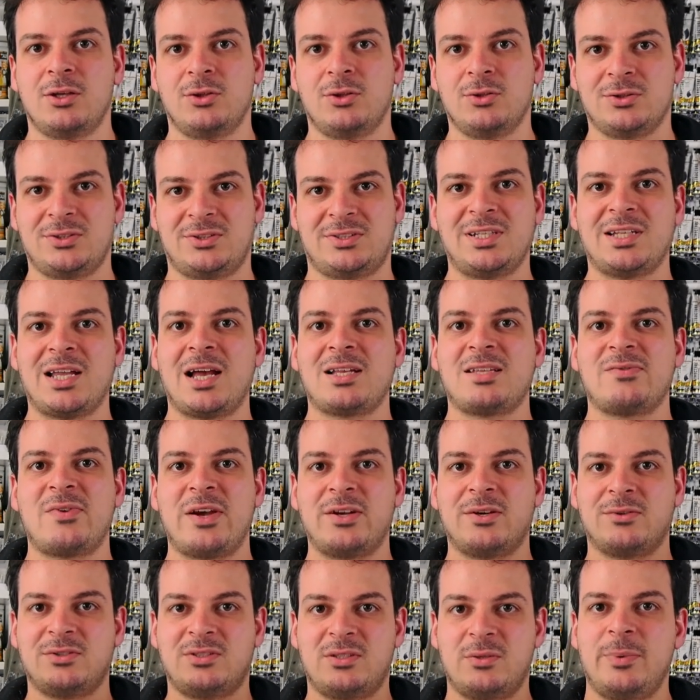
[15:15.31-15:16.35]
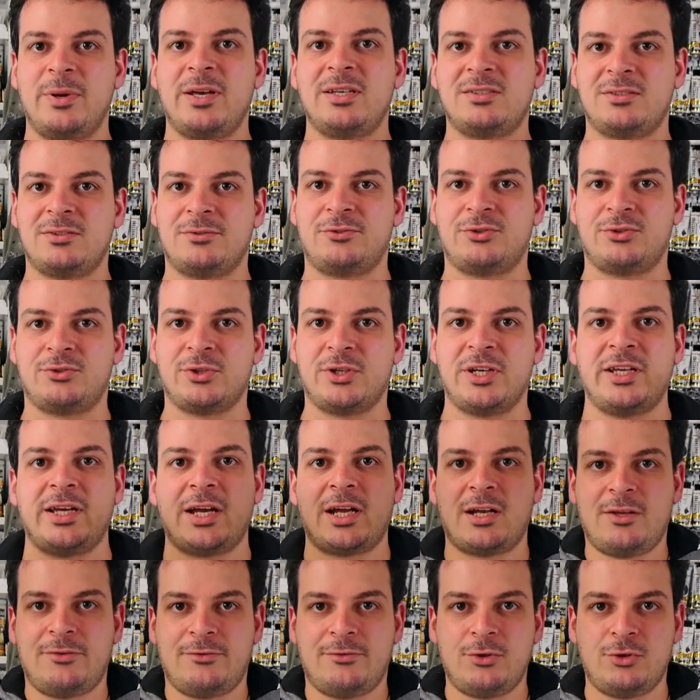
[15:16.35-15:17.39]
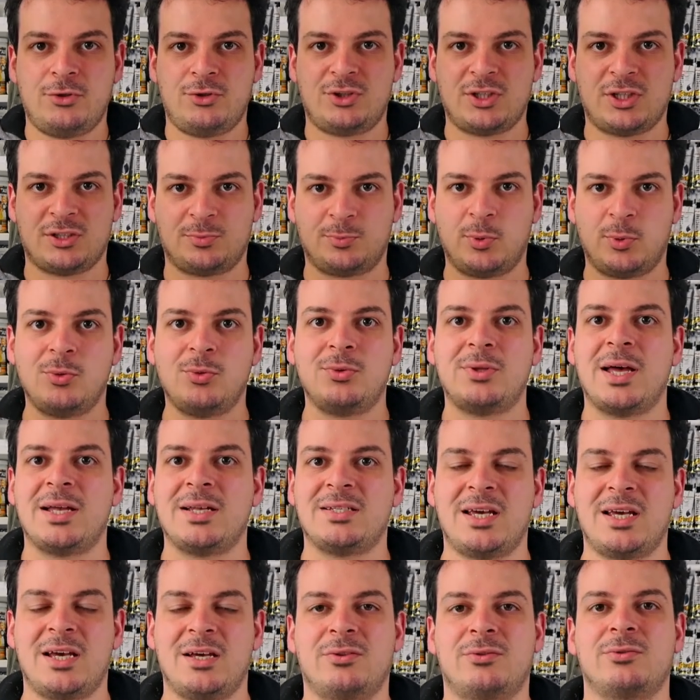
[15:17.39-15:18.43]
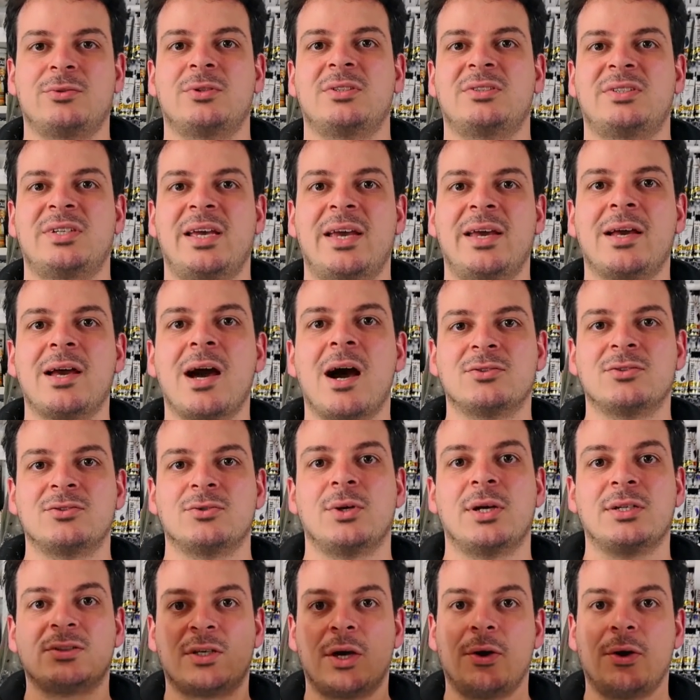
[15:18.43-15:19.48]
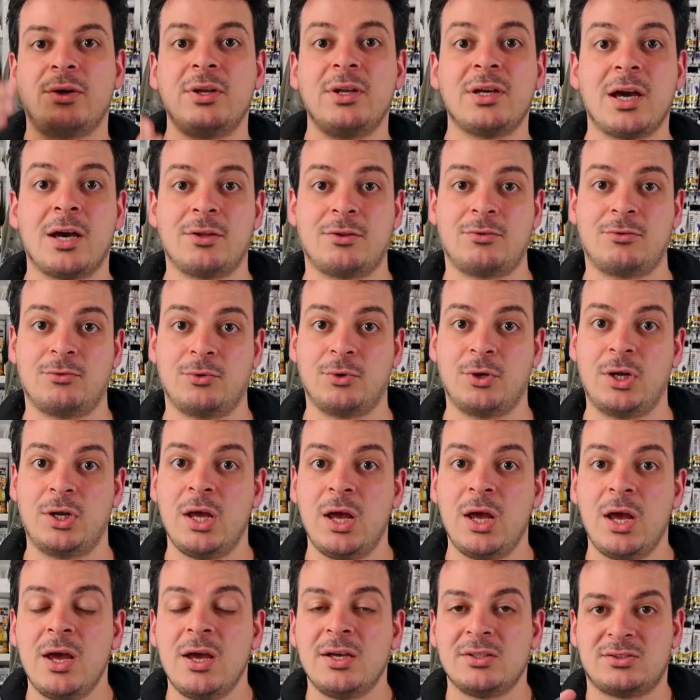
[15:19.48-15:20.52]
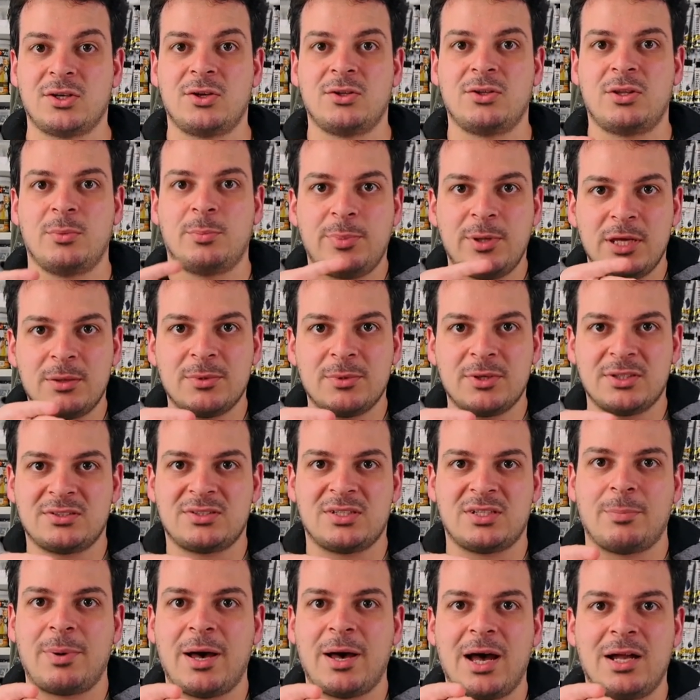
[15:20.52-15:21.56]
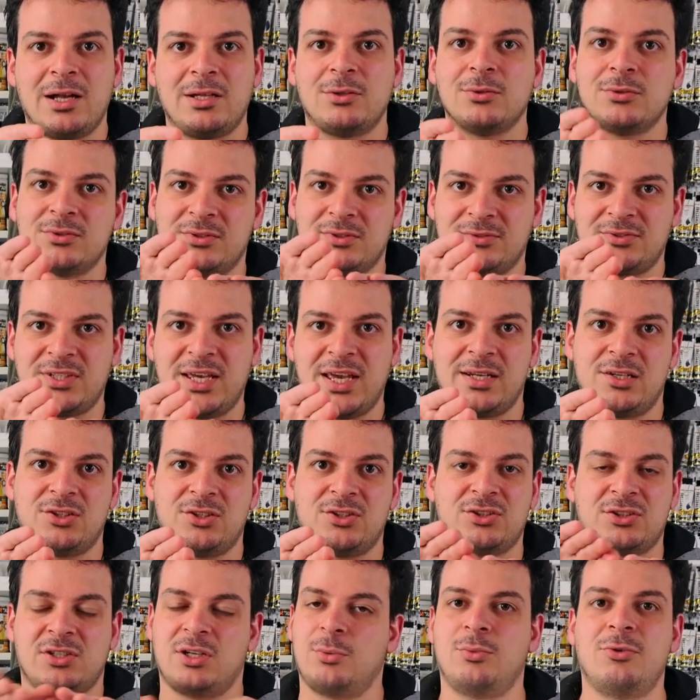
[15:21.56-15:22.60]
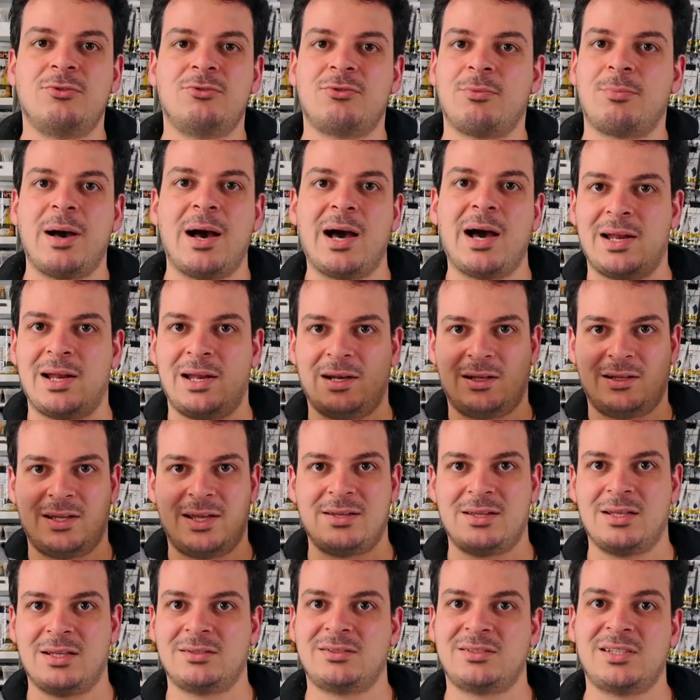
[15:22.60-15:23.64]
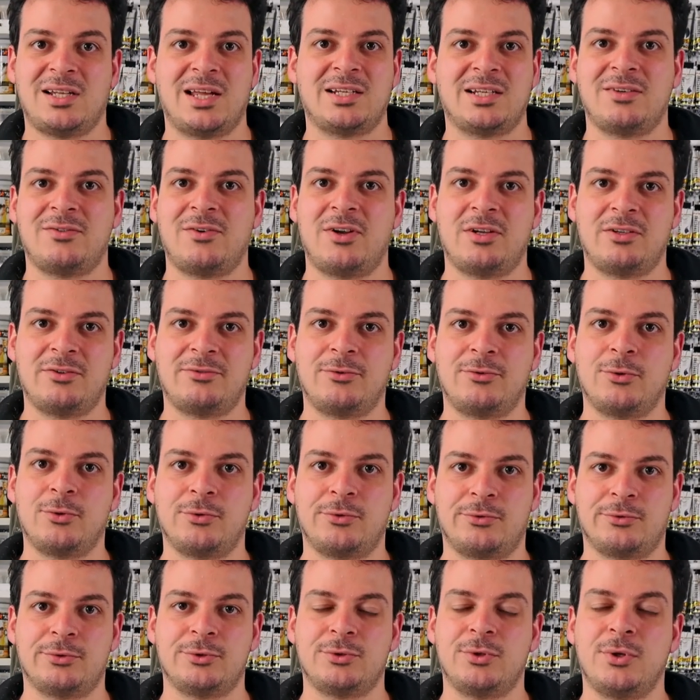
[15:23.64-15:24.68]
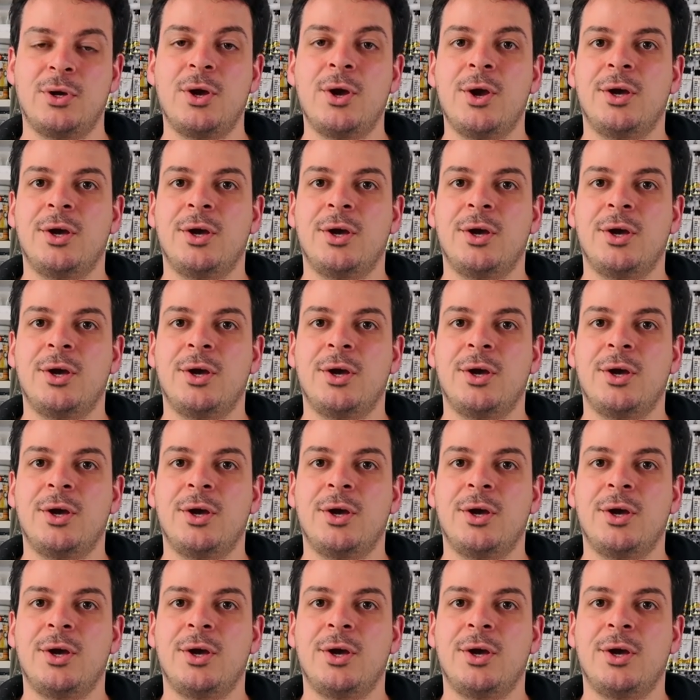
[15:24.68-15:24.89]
Your cell activator is the piece of string, and if you just pull that down through the sandcastle, it's going to cut through it. So the pigments and the particles of sand are just going to move apart and allow that cell activator to fall through.